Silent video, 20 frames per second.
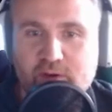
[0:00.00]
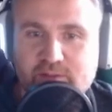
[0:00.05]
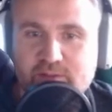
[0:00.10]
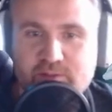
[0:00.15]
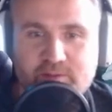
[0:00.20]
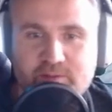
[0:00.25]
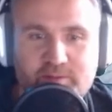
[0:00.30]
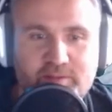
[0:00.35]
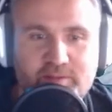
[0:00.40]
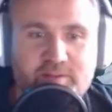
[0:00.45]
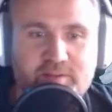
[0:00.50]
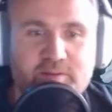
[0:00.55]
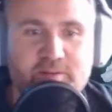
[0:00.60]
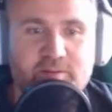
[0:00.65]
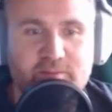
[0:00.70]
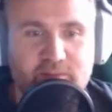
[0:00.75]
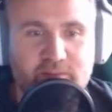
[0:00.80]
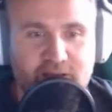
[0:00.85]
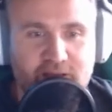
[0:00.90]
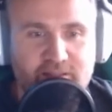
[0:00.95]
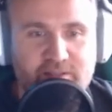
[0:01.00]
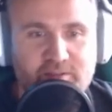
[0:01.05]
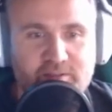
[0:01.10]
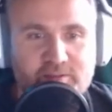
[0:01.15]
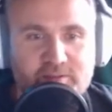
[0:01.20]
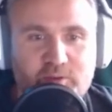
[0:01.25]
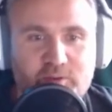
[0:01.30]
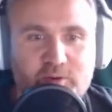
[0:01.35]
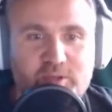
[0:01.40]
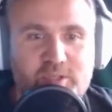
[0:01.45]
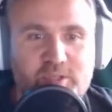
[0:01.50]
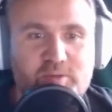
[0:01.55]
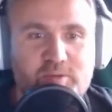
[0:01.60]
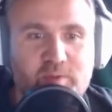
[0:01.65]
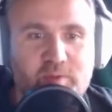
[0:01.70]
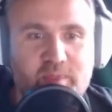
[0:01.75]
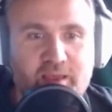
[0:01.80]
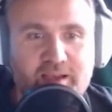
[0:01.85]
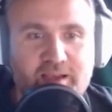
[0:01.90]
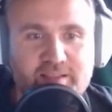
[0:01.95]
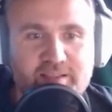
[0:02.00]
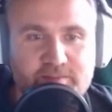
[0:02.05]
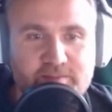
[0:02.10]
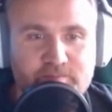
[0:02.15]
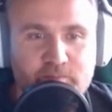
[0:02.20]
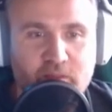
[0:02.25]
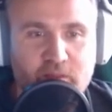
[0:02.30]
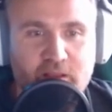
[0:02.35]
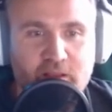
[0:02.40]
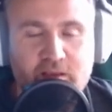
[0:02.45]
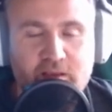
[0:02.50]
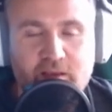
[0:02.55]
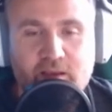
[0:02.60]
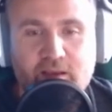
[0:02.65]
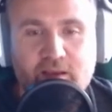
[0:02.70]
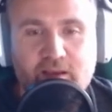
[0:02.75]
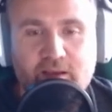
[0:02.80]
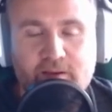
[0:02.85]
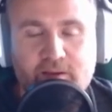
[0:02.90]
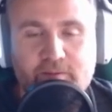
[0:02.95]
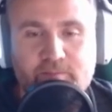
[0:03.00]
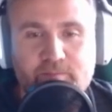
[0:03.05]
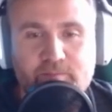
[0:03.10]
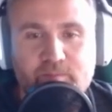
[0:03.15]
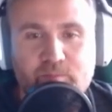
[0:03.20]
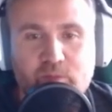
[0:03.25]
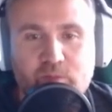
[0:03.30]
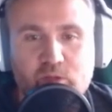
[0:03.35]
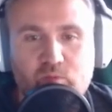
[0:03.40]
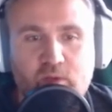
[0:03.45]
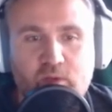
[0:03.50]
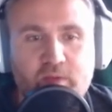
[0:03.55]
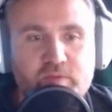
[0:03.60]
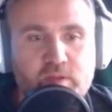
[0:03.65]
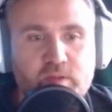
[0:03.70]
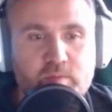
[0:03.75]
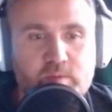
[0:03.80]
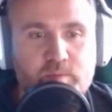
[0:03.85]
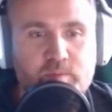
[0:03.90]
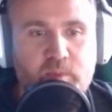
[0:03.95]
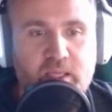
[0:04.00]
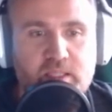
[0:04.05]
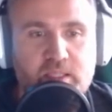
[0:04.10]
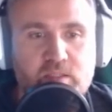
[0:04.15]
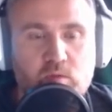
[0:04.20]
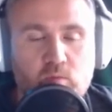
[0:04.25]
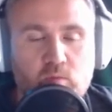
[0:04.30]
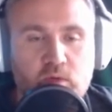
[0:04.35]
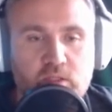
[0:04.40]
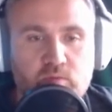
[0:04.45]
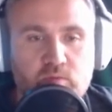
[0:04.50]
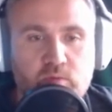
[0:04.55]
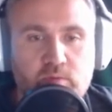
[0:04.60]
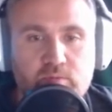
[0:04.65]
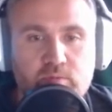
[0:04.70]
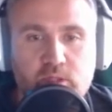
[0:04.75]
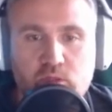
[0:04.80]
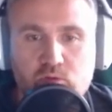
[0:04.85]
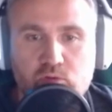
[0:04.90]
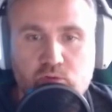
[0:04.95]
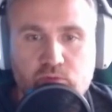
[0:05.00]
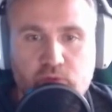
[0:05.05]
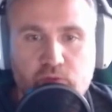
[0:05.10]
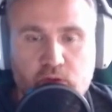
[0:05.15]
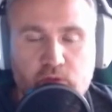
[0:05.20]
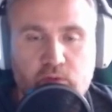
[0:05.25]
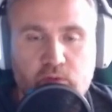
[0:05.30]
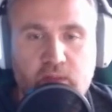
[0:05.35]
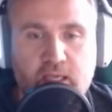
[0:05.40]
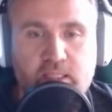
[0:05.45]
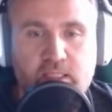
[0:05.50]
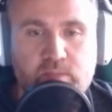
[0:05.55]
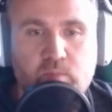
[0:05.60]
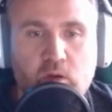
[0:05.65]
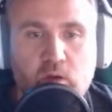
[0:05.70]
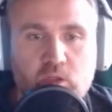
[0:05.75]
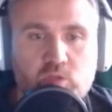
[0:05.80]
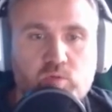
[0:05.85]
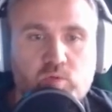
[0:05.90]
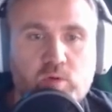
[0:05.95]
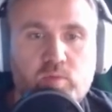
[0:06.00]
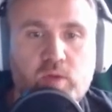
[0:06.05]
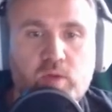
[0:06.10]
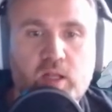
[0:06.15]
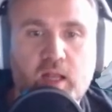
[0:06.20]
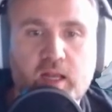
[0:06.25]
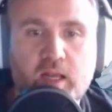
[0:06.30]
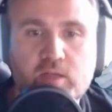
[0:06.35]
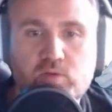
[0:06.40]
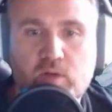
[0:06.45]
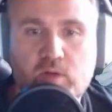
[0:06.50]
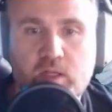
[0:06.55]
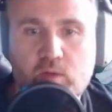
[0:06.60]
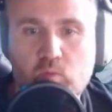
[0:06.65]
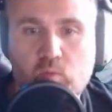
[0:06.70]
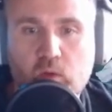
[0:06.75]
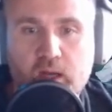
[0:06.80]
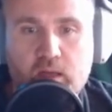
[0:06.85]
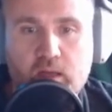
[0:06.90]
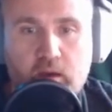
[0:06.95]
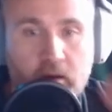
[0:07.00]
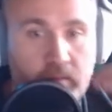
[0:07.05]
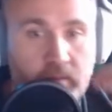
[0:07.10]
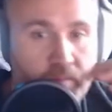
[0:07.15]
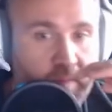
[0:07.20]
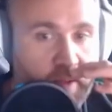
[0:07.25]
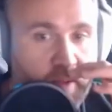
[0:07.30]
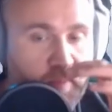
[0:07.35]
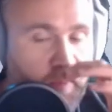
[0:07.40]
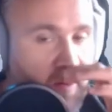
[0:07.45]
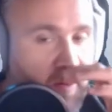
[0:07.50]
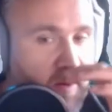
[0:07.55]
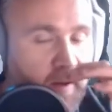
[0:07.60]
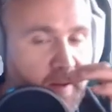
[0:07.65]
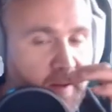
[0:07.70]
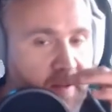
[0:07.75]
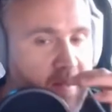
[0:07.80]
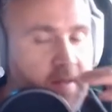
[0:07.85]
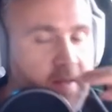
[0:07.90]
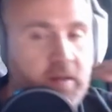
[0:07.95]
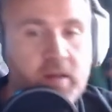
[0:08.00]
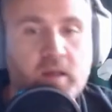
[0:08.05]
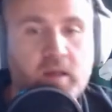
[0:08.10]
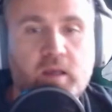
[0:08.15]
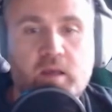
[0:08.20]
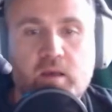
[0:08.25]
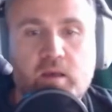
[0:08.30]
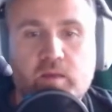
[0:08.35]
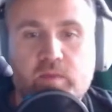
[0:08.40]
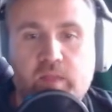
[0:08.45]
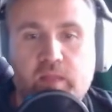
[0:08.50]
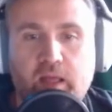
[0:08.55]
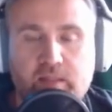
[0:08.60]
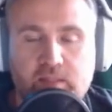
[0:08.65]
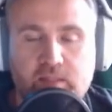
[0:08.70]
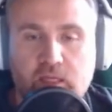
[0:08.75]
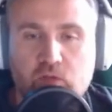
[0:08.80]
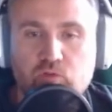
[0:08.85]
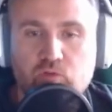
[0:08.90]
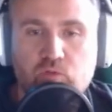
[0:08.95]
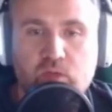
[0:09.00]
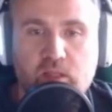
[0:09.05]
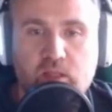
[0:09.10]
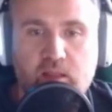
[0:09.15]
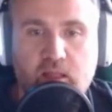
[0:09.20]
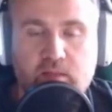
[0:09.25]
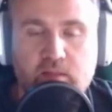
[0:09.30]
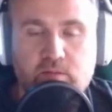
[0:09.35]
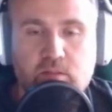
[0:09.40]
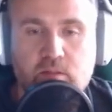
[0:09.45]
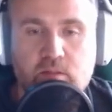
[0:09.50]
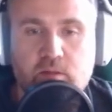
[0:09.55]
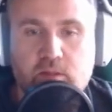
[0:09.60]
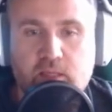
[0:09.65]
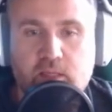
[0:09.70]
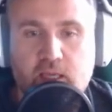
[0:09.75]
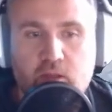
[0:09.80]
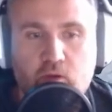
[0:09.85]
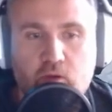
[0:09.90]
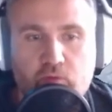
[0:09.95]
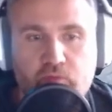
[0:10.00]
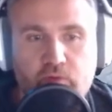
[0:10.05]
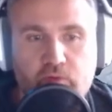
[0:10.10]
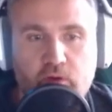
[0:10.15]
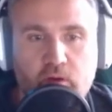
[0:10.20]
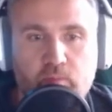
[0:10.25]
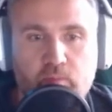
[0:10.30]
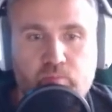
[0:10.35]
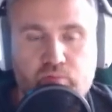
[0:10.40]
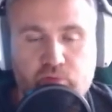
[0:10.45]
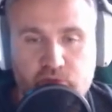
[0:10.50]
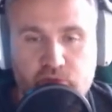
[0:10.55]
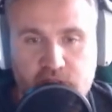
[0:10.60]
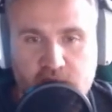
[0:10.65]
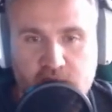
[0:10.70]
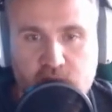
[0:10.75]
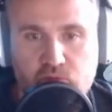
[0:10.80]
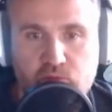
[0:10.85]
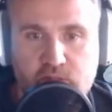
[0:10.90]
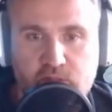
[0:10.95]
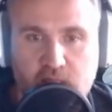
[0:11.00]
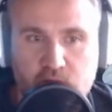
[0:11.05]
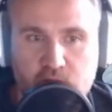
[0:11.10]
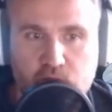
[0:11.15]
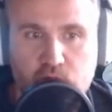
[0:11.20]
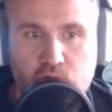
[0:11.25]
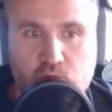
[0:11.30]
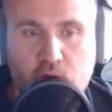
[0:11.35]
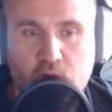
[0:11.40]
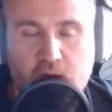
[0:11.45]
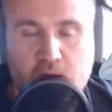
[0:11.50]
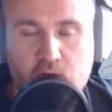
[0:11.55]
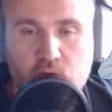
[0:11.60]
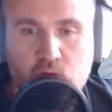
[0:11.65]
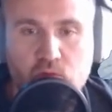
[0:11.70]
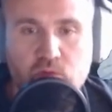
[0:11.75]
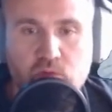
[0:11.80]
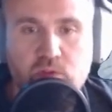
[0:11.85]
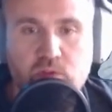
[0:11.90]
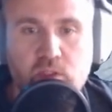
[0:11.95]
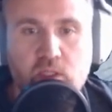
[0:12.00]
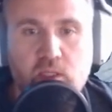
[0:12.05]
so there is no issue with that. But we have some space. So what we will do over the next months, we will actually welcome people that are doing that kind of project to start a new account